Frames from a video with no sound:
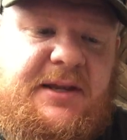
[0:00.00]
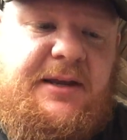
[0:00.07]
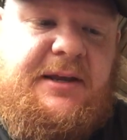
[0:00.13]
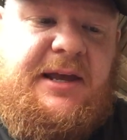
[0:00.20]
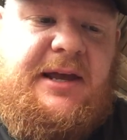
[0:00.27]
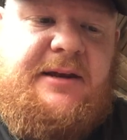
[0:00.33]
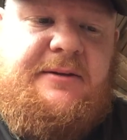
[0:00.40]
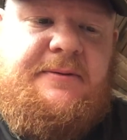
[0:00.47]

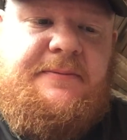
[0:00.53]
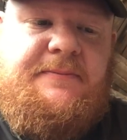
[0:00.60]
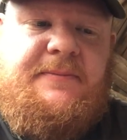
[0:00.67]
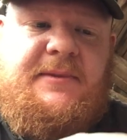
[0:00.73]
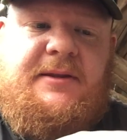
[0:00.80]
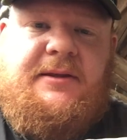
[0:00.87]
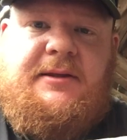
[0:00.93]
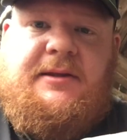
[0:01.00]
Again,
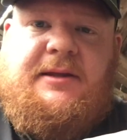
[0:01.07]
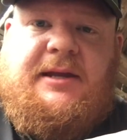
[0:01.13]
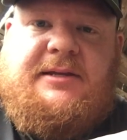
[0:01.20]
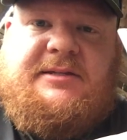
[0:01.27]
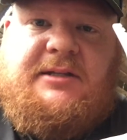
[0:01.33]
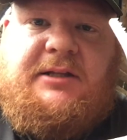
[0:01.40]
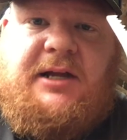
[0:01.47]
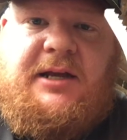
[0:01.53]

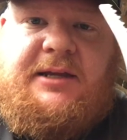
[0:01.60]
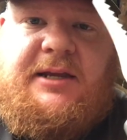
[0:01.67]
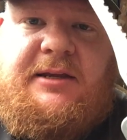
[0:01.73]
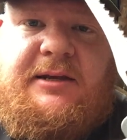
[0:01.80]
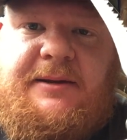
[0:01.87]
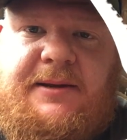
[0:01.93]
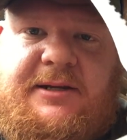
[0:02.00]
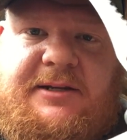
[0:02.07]
has the
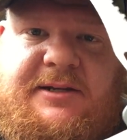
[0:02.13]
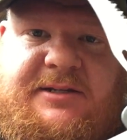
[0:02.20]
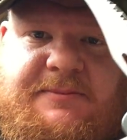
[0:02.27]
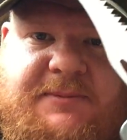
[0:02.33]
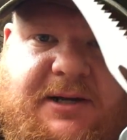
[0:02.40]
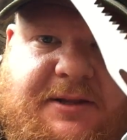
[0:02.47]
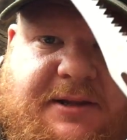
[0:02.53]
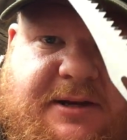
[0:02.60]
locking
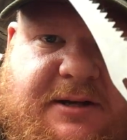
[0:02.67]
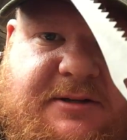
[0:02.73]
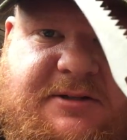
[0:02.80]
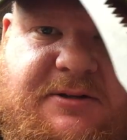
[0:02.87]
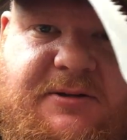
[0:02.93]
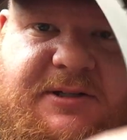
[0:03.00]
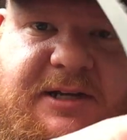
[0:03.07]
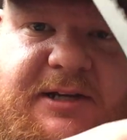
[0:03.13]
mechanism on there,
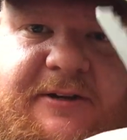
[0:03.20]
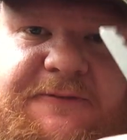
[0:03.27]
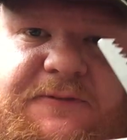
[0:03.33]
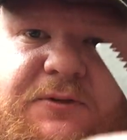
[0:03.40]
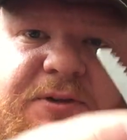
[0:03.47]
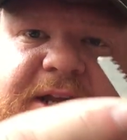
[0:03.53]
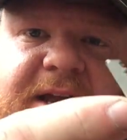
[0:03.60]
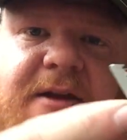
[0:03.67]
so it's not going to
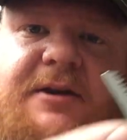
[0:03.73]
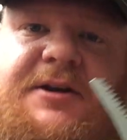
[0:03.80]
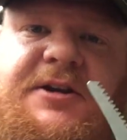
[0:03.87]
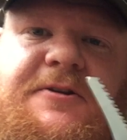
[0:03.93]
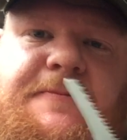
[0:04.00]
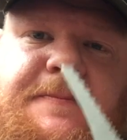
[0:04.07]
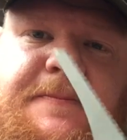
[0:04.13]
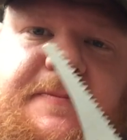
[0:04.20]
fold down on
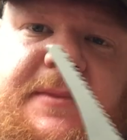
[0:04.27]
you.